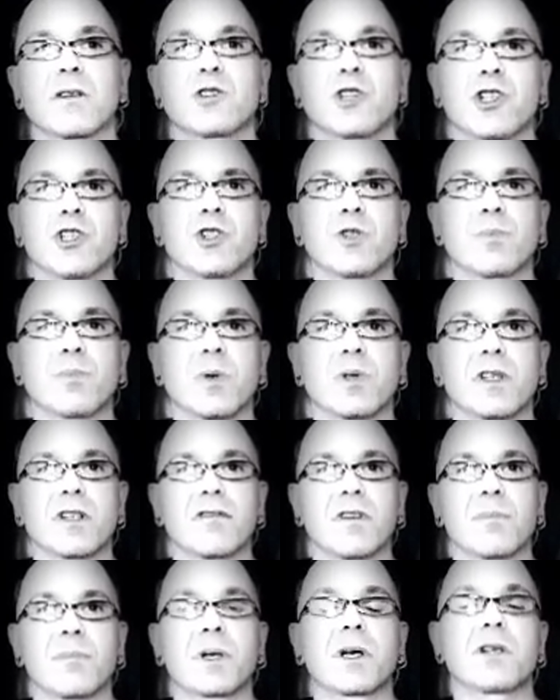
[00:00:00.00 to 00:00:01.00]
then she should
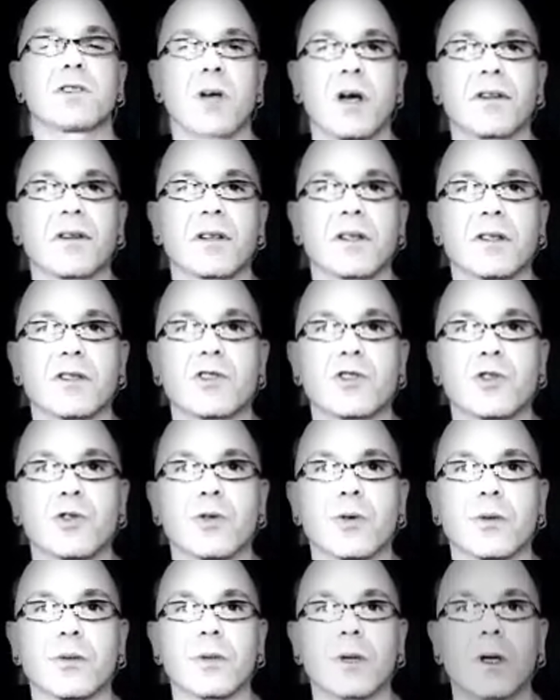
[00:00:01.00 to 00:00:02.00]
believe it because I think it's
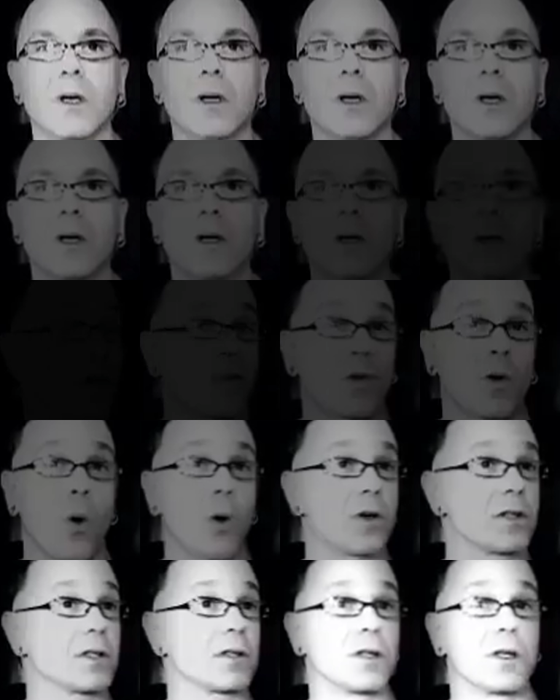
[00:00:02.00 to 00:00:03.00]
true. Of
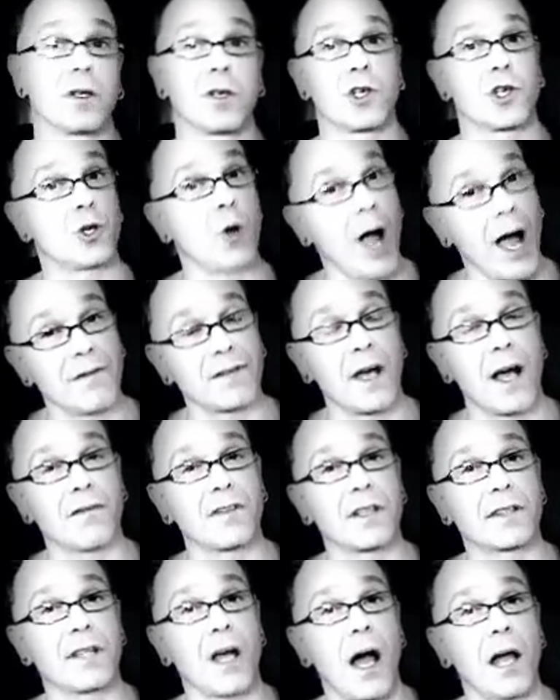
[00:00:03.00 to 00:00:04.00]
course, you have to have
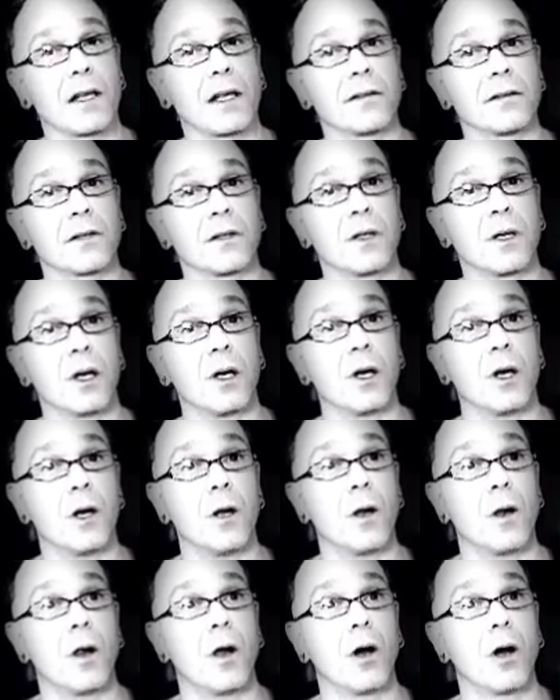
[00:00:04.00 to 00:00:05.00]
the talent.
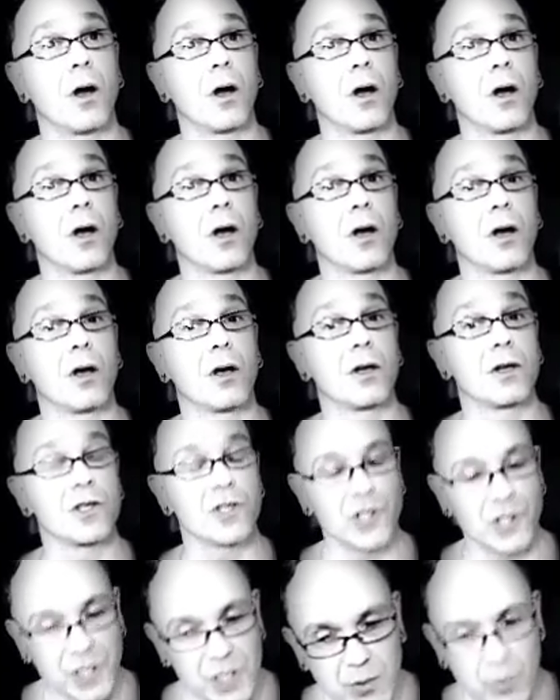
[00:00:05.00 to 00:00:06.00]

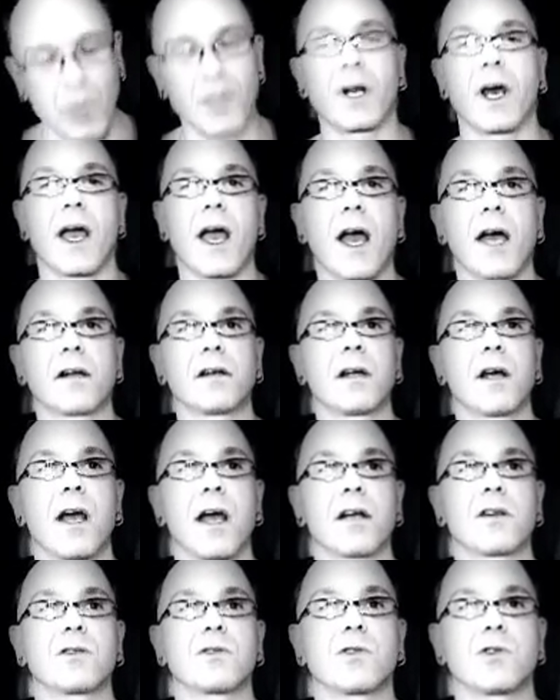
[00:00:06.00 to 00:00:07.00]
She went ahead
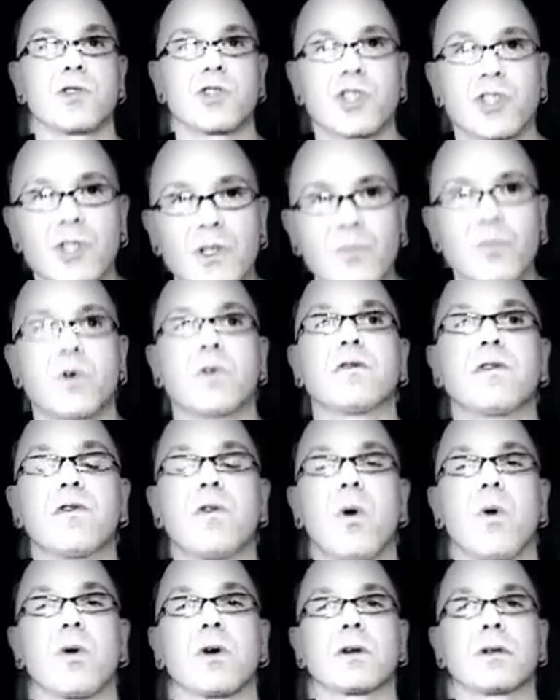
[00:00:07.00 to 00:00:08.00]
and she moved
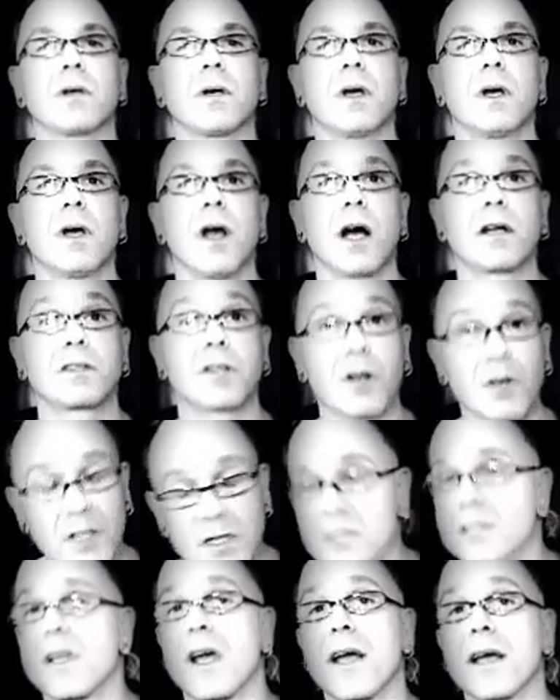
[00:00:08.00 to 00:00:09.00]
forward. Until
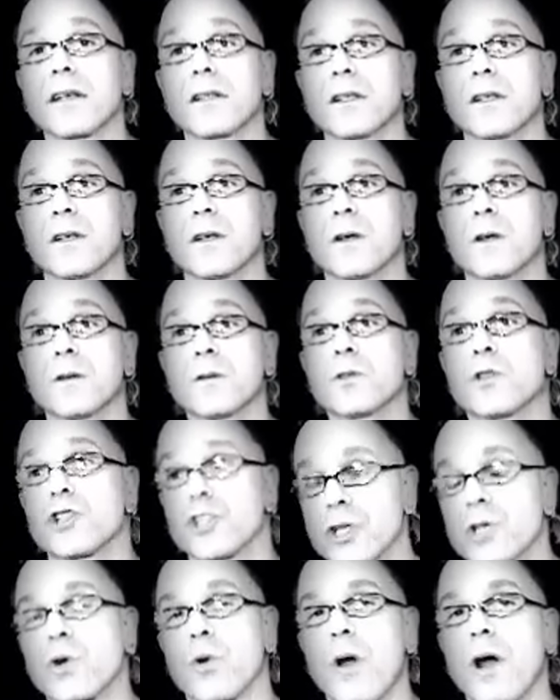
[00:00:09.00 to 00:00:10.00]
this day,
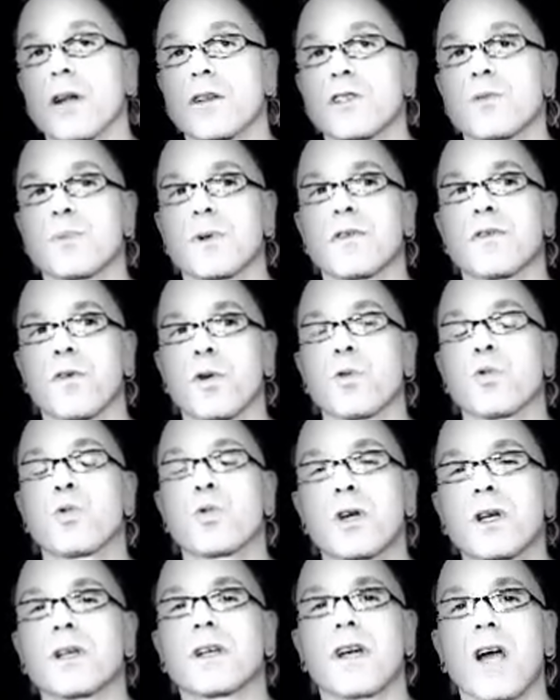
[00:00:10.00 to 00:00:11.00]
she credits me for
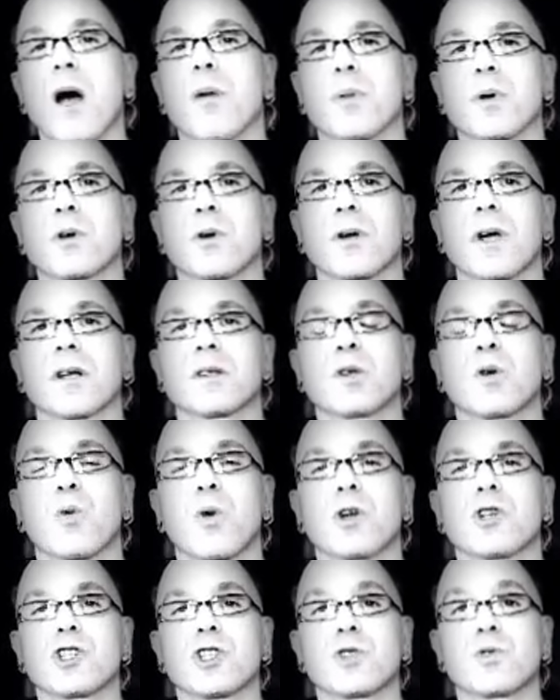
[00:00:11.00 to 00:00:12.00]
really helping her get to
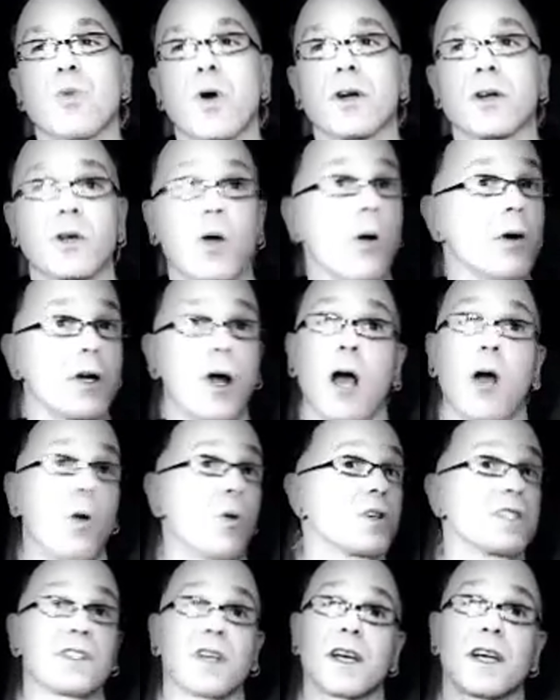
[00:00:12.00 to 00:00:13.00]
where she's want to go. And I
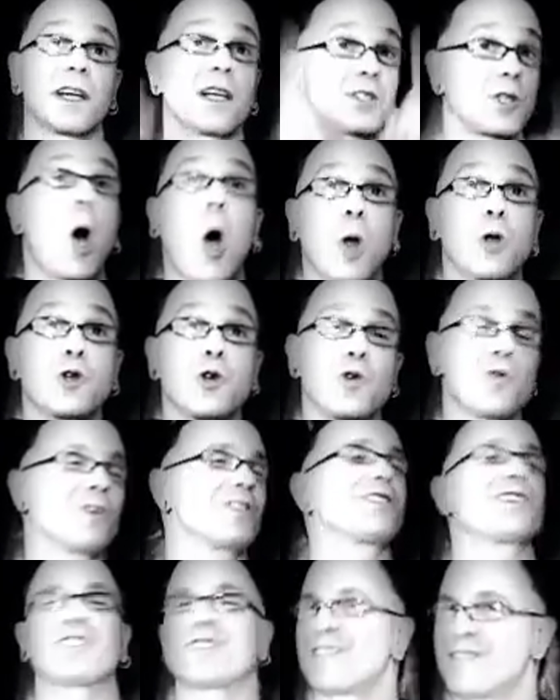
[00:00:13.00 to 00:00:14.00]
always say, it's all you.
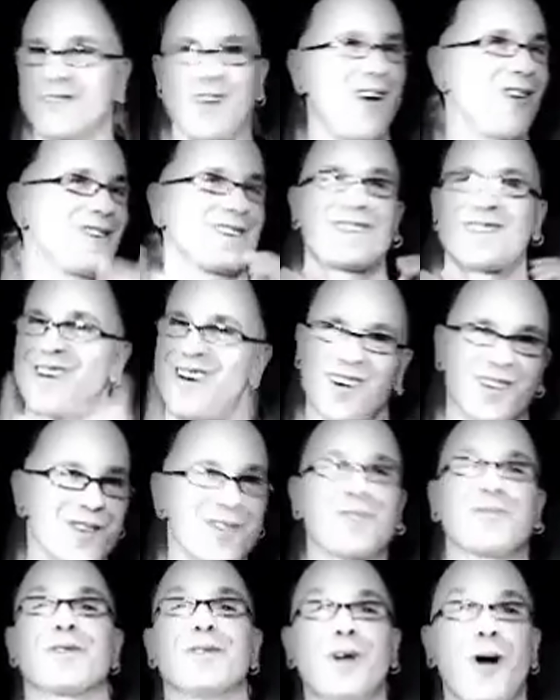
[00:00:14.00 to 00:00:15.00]
And she says, no, it's all
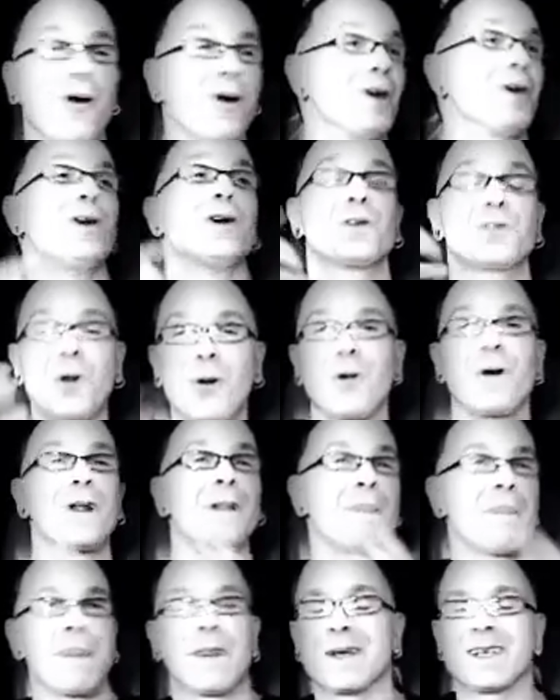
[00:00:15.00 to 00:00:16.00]
you, you know? So
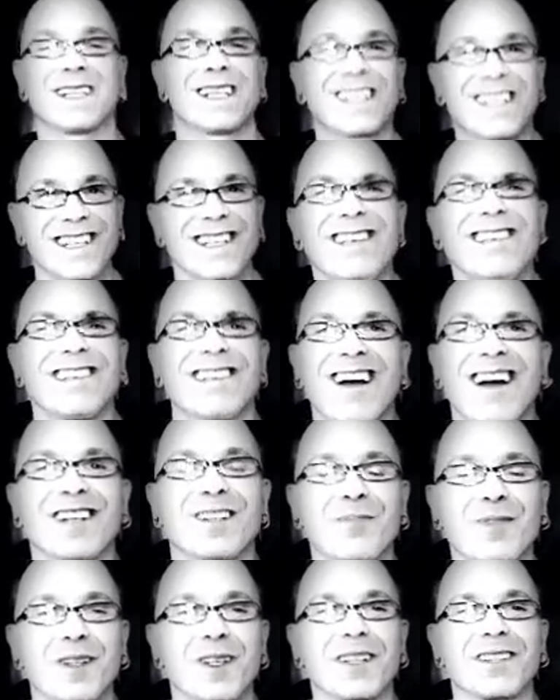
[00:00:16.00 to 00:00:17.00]
these
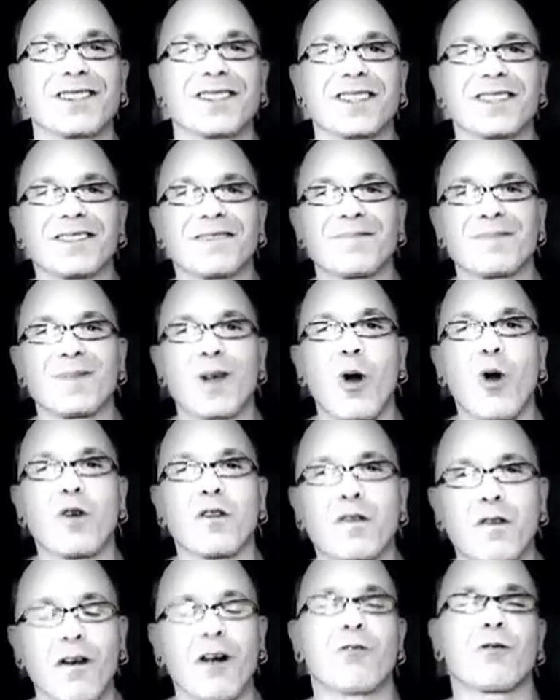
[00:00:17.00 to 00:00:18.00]
kind of things are
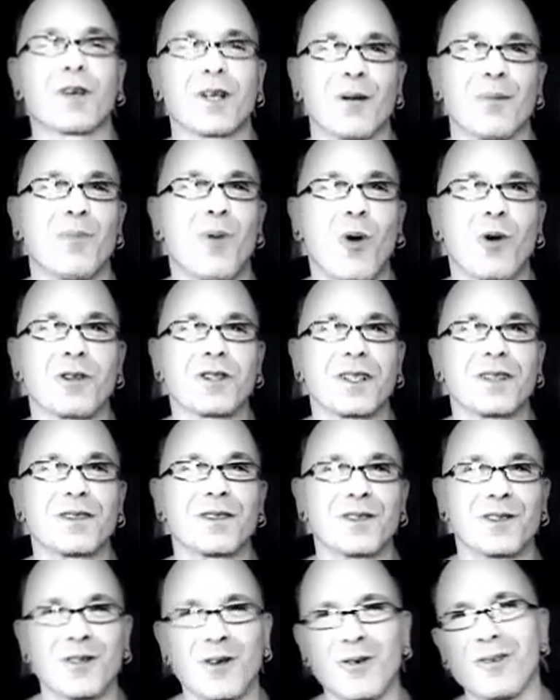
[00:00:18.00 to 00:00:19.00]
very
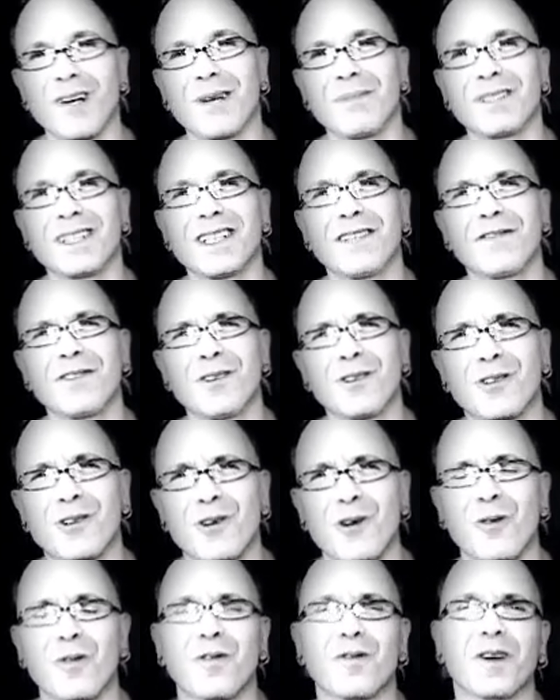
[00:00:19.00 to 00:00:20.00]
important. You know, I mean, if your
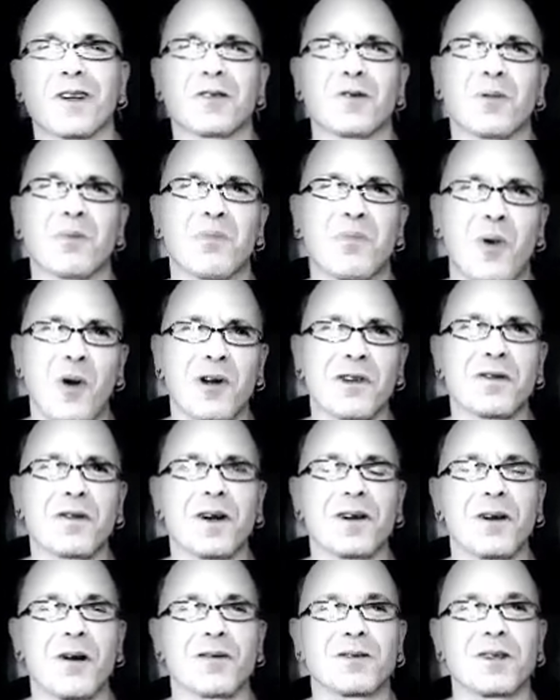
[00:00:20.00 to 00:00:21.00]
girlfriend or
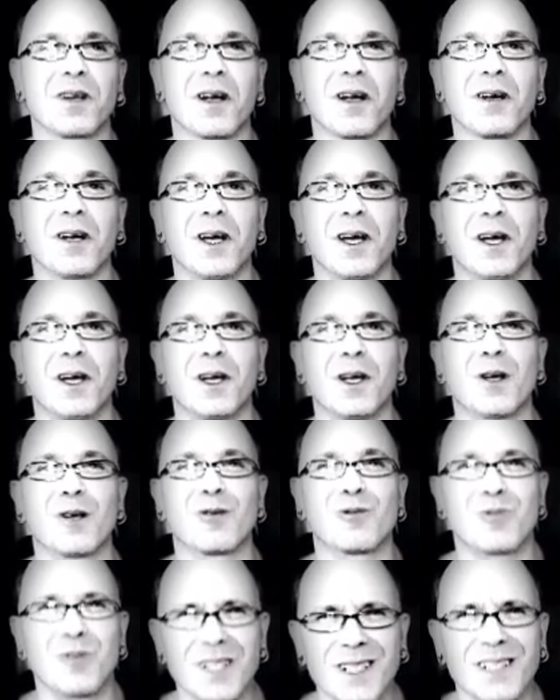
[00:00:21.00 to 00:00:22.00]
boyfriend out there
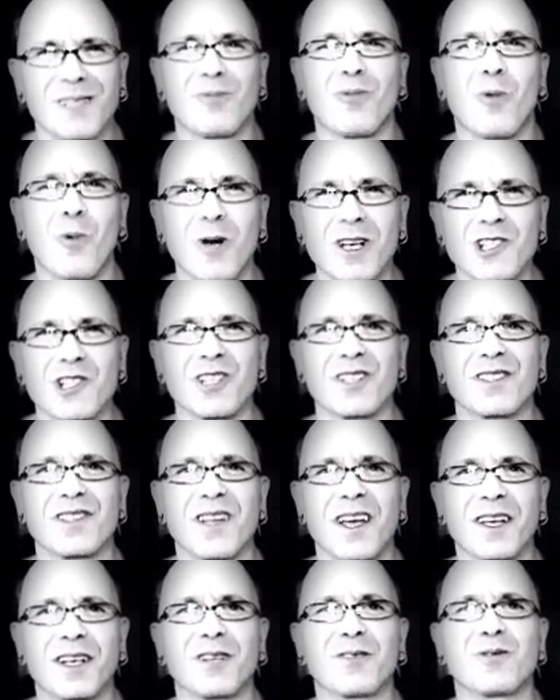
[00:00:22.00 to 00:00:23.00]
really wishes
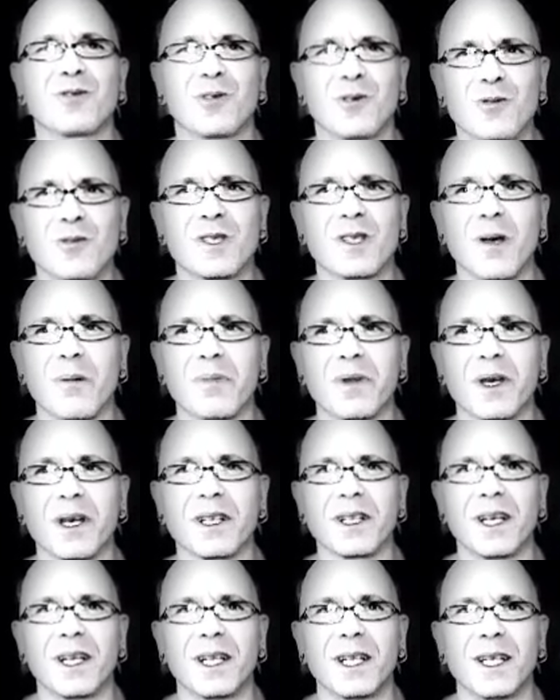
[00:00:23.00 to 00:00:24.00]
they can do
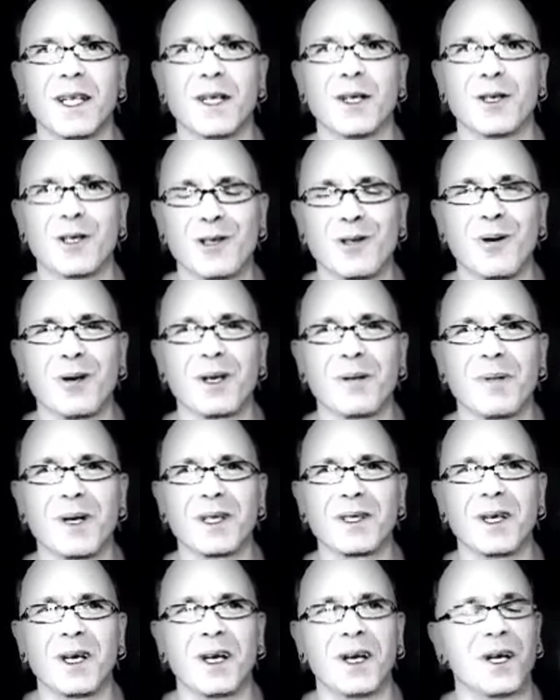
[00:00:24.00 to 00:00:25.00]
something, you know what I
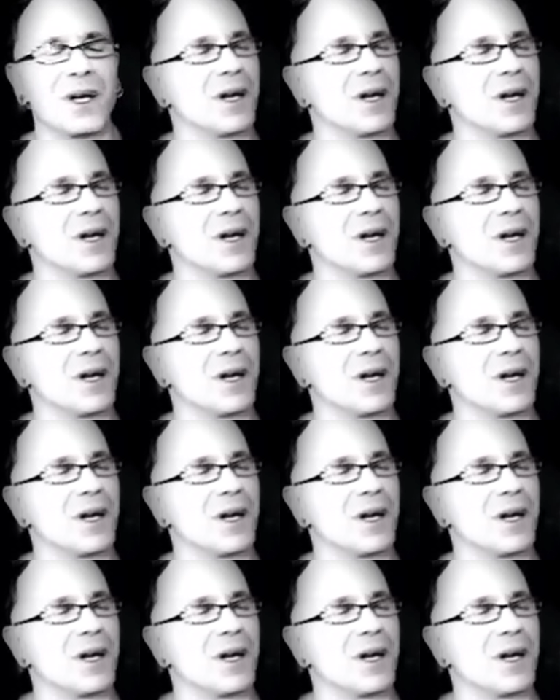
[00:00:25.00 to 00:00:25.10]
mean?